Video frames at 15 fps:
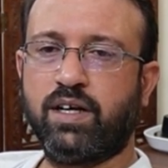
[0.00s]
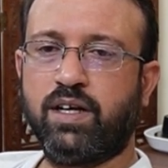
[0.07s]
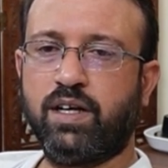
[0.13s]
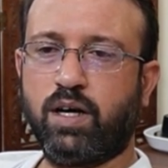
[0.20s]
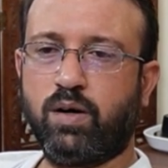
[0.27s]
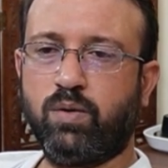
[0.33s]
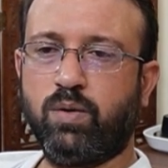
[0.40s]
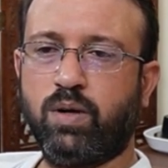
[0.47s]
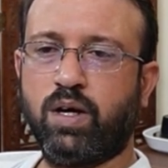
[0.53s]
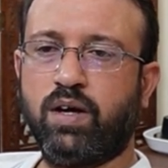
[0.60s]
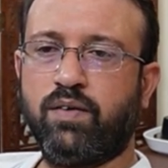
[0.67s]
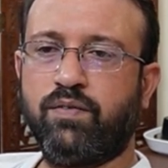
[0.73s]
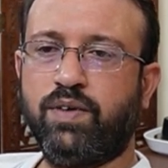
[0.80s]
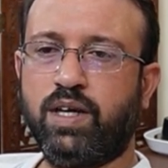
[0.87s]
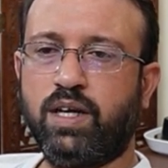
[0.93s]
Now,
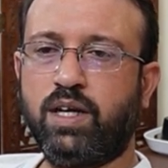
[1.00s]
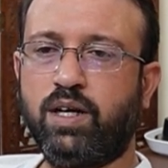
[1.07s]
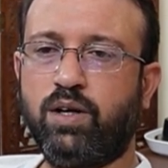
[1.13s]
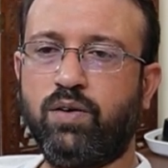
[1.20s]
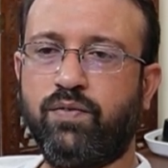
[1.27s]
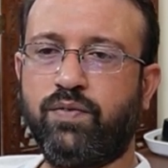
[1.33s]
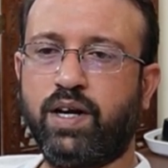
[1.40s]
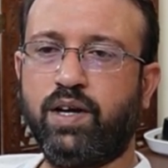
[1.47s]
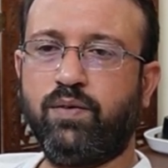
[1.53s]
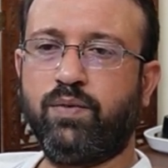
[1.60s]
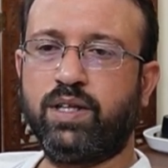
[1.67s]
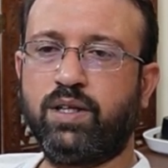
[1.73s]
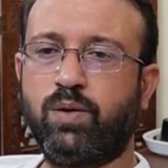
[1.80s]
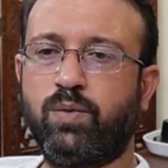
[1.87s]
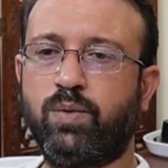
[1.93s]
we need to find
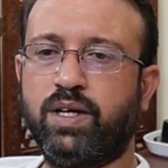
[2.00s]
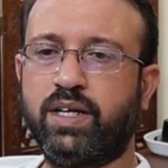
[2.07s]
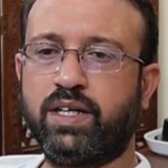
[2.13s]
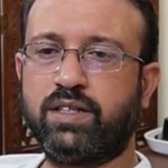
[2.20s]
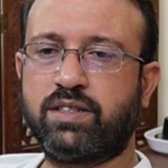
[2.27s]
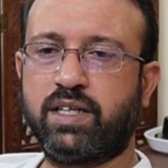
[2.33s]
whether vertex